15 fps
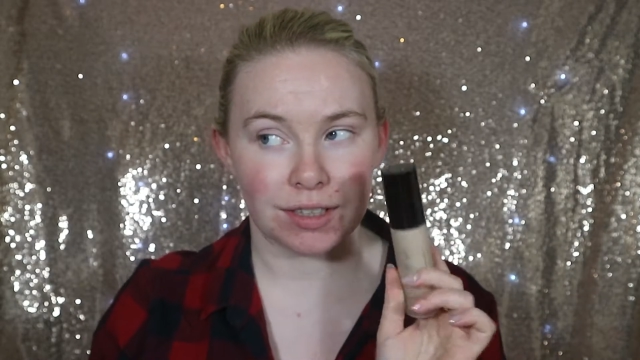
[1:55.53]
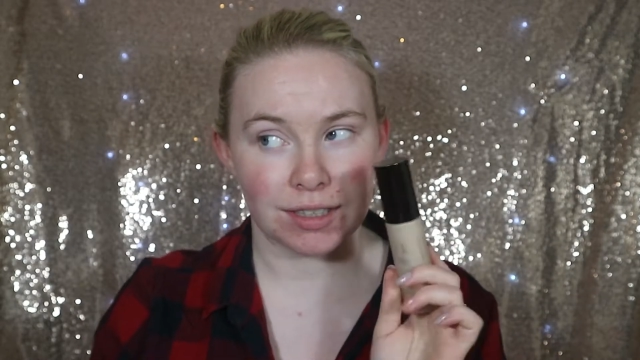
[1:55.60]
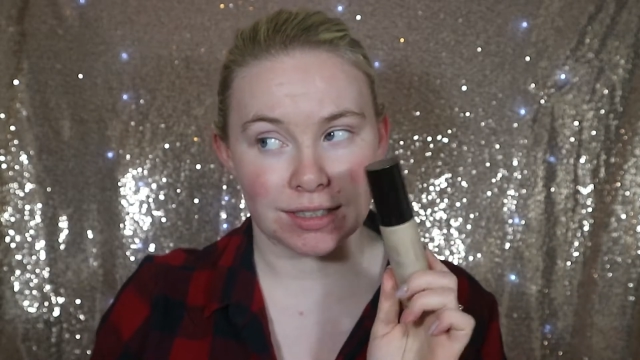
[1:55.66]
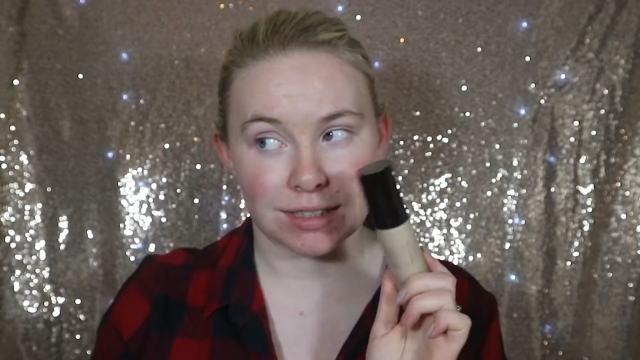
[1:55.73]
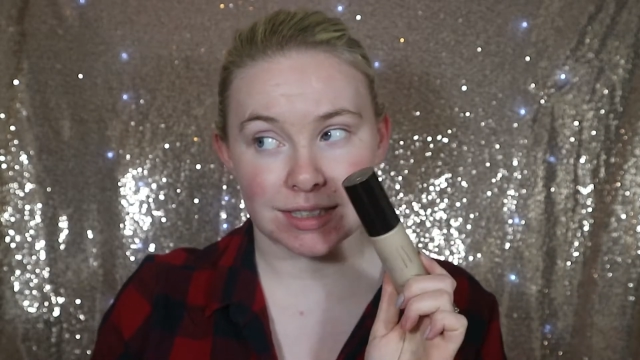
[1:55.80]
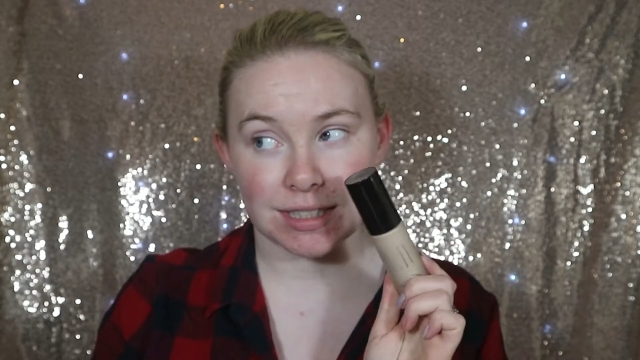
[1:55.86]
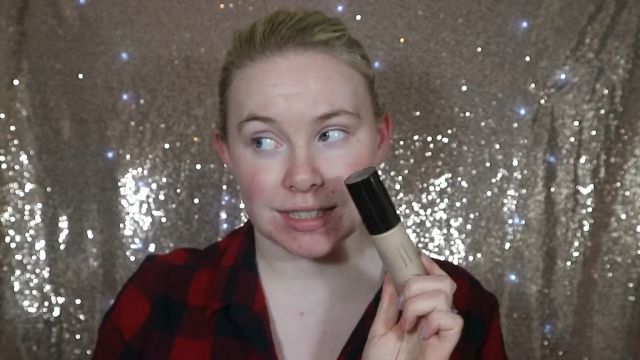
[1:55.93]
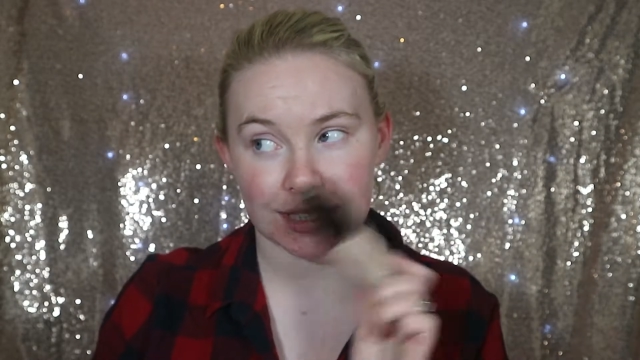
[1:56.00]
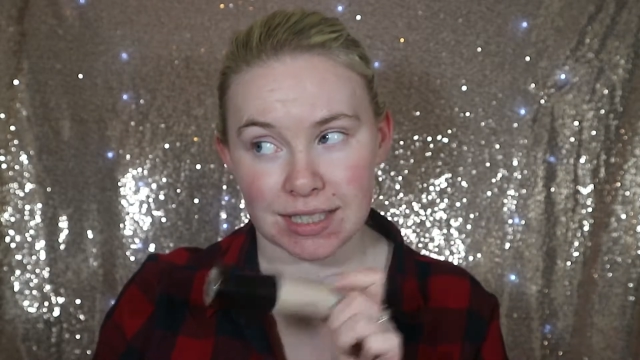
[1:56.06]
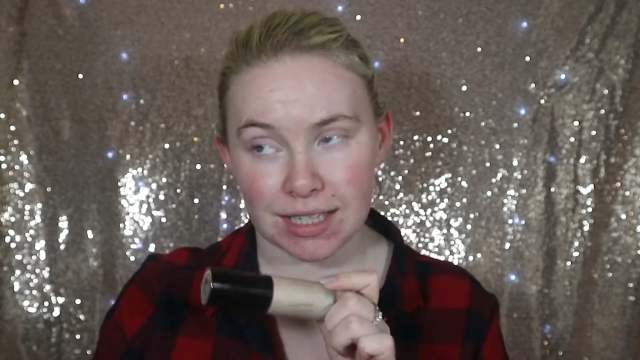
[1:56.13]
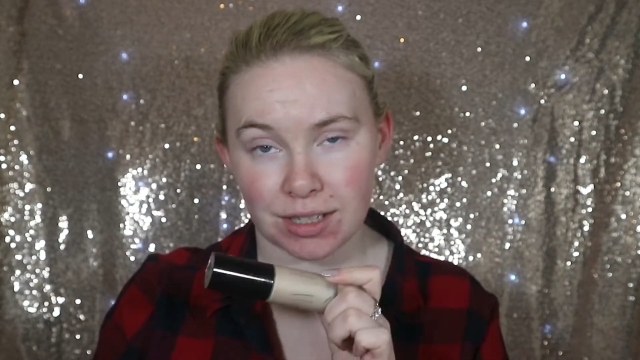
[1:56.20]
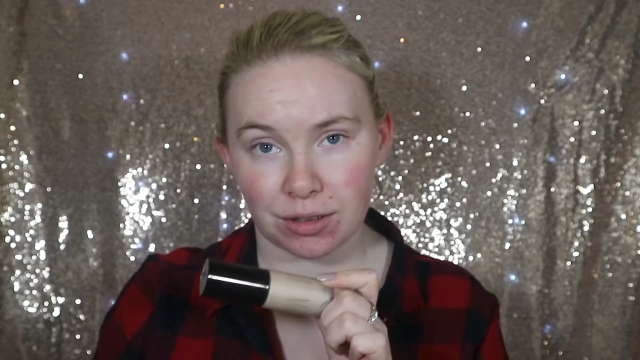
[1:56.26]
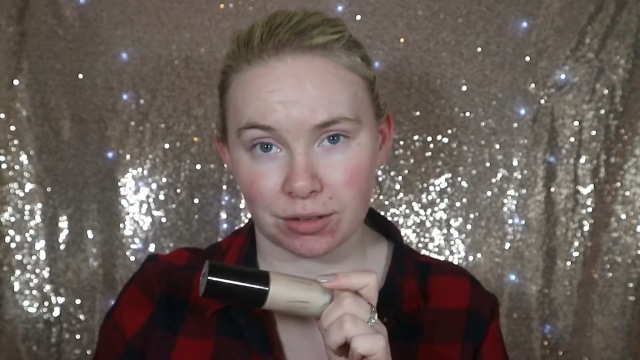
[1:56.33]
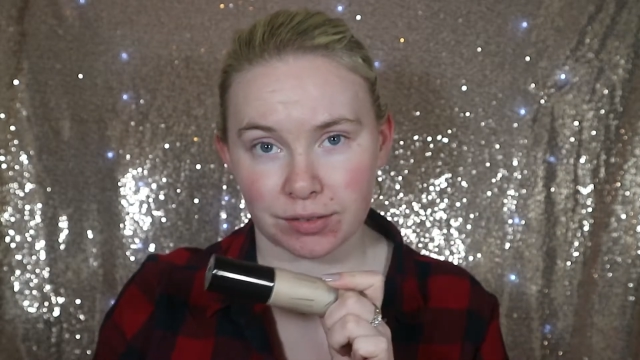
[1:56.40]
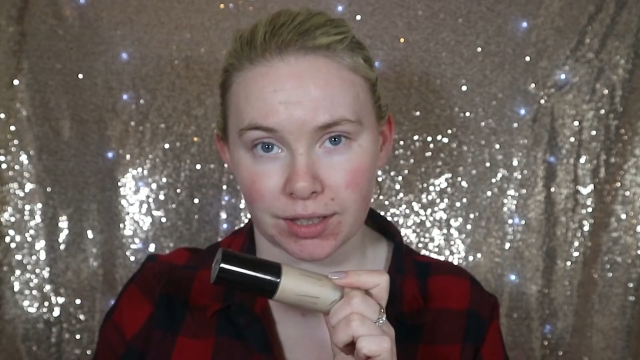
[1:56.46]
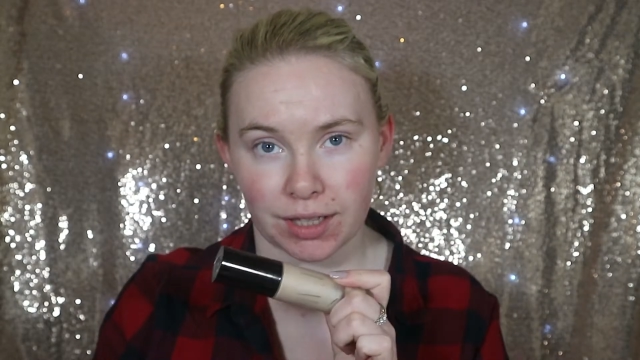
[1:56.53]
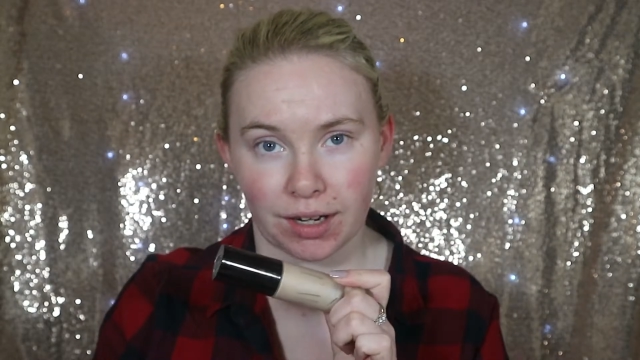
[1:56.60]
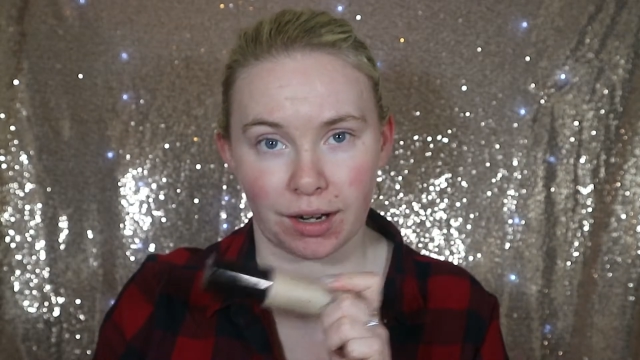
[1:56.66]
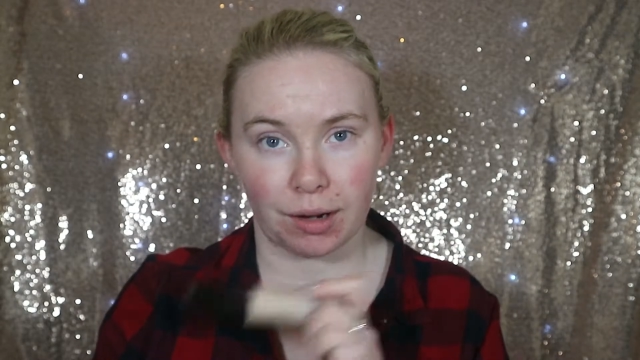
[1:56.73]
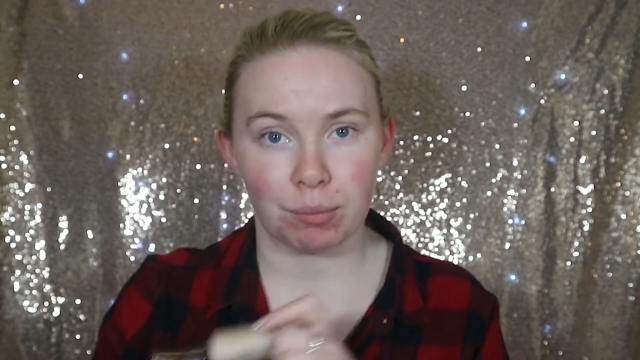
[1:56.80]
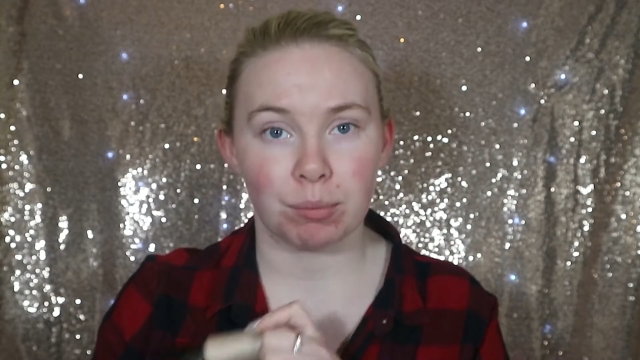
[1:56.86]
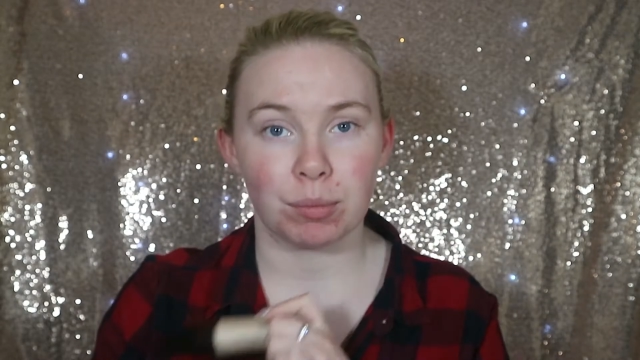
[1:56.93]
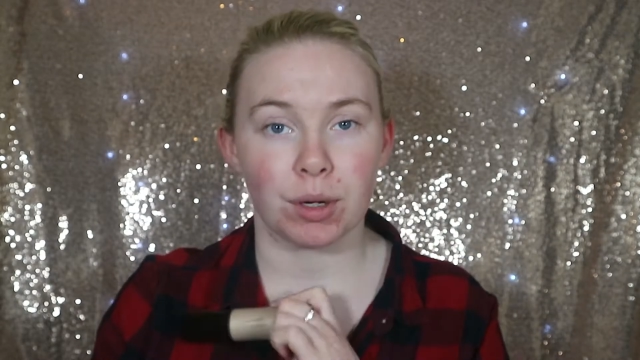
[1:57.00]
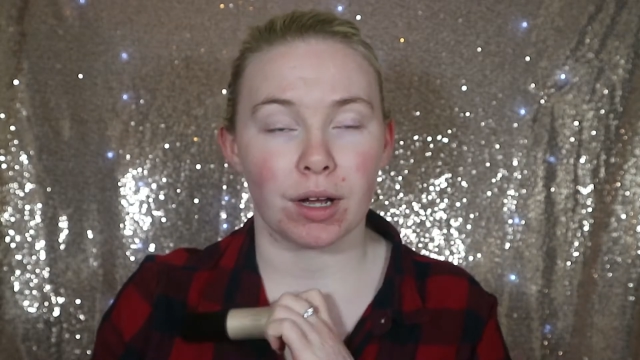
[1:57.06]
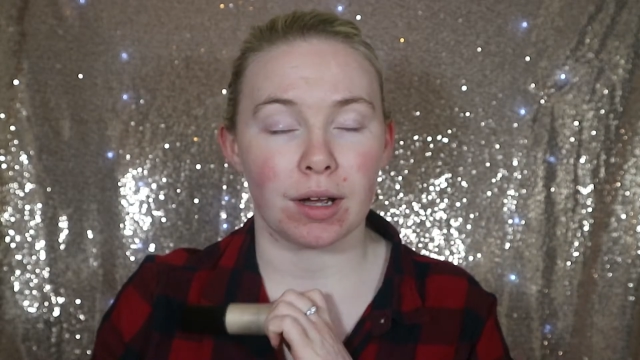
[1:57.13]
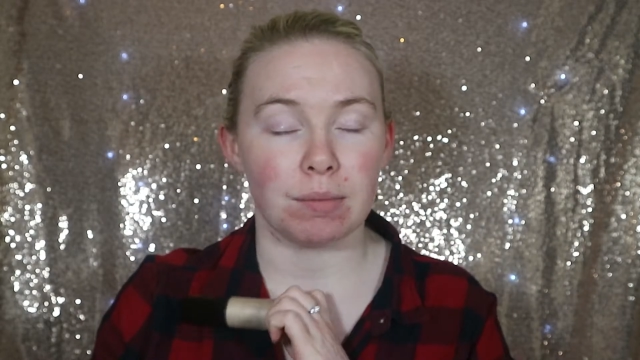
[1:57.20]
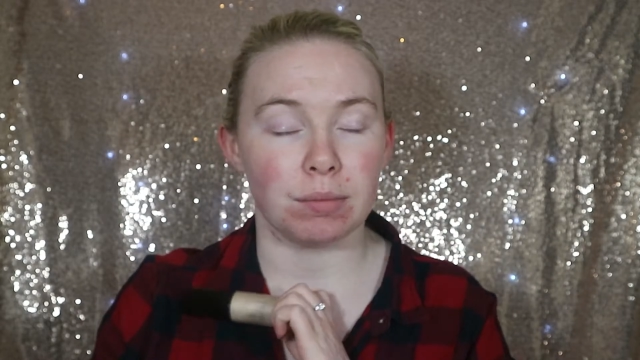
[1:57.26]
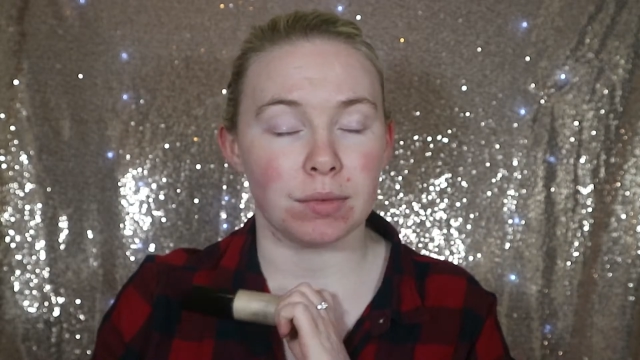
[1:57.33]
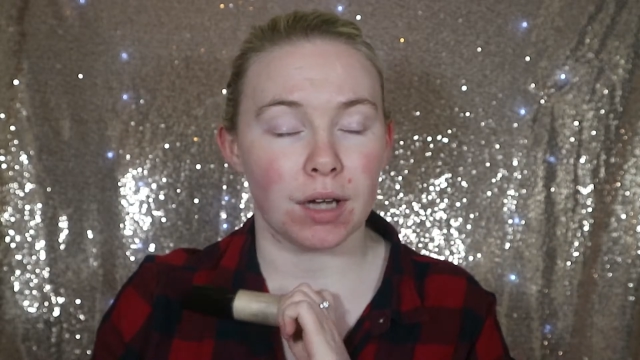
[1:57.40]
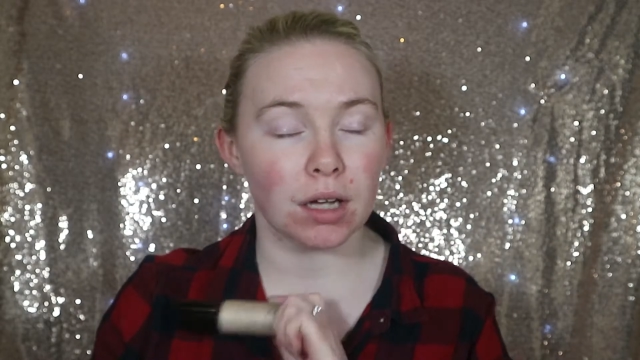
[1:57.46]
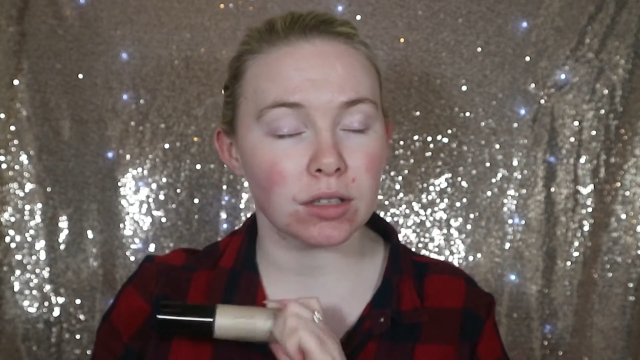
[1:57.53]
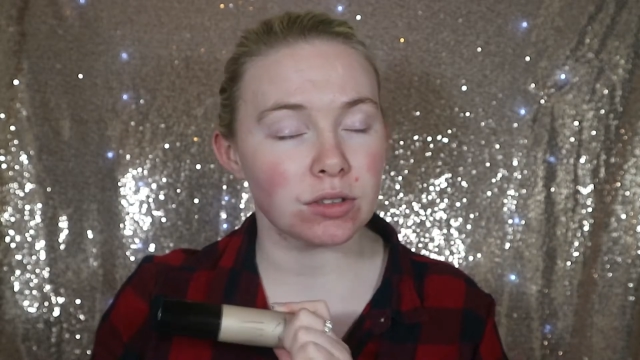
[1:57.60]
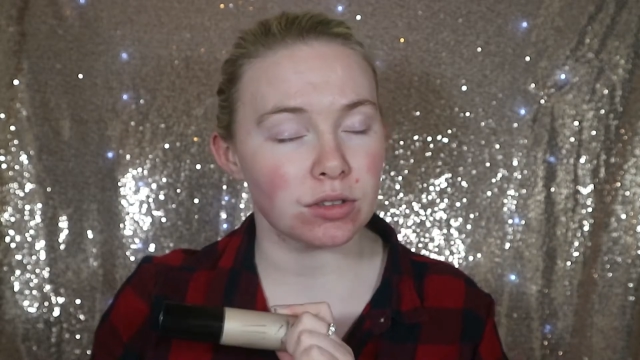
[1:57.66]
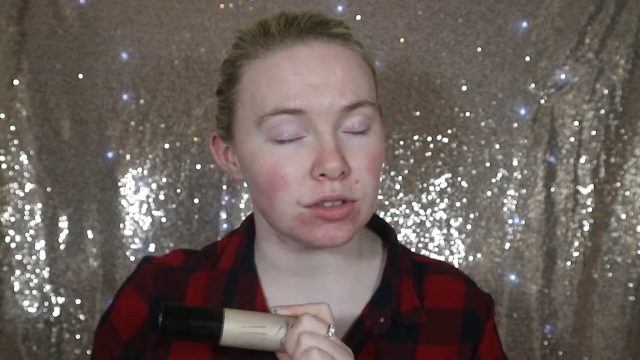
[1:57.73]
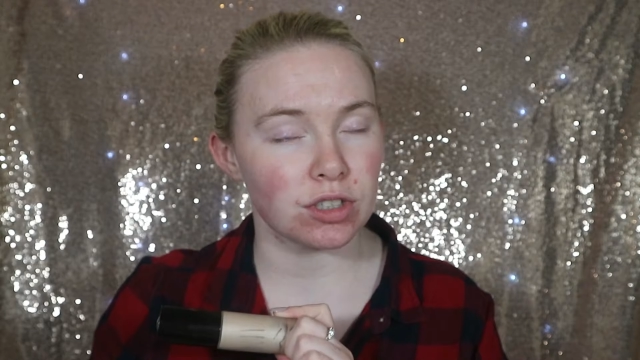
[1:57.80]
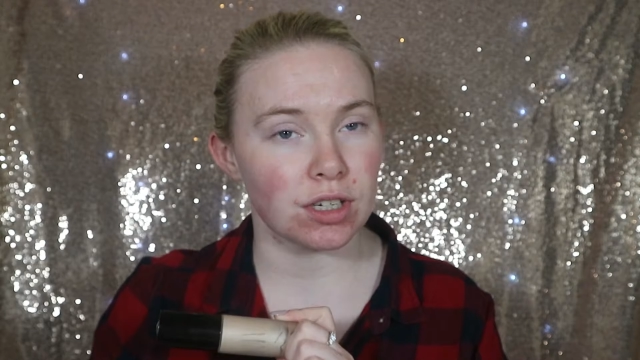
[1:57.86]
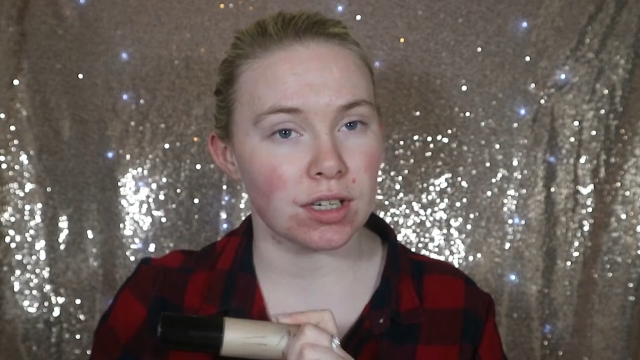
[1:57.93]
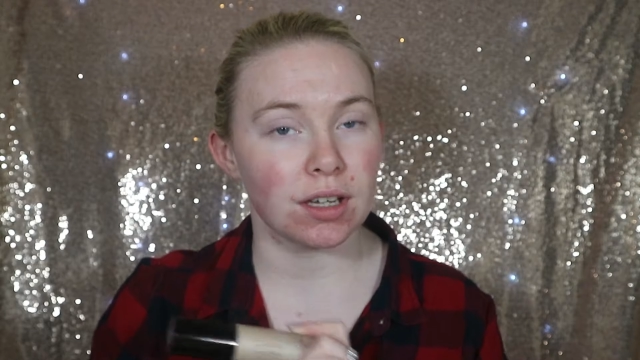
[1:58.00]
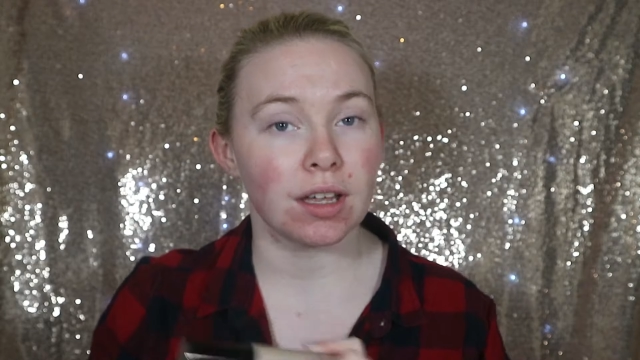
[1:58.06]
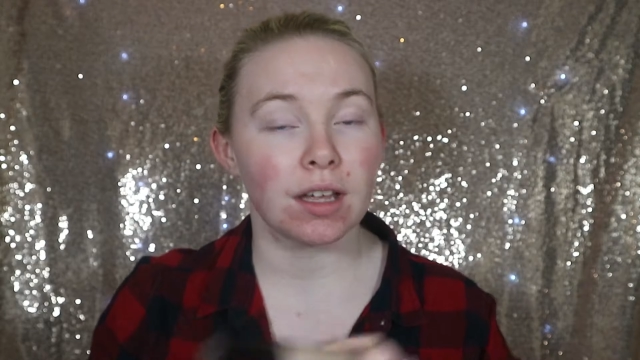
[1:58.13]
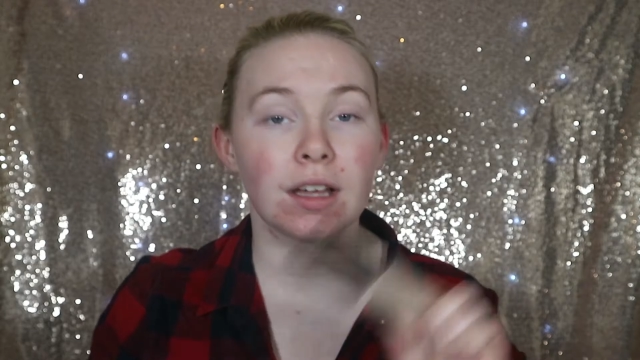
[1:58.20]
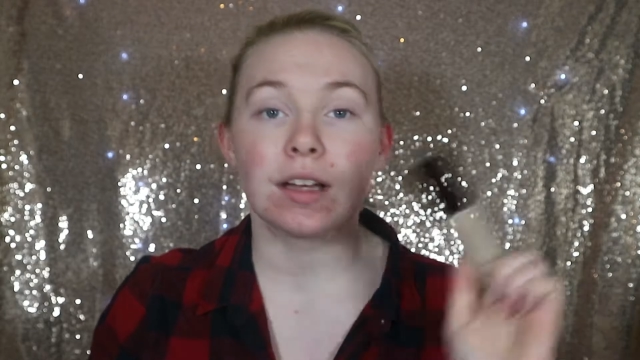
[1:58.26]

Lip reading: It's sitting over there, but I'm not touching it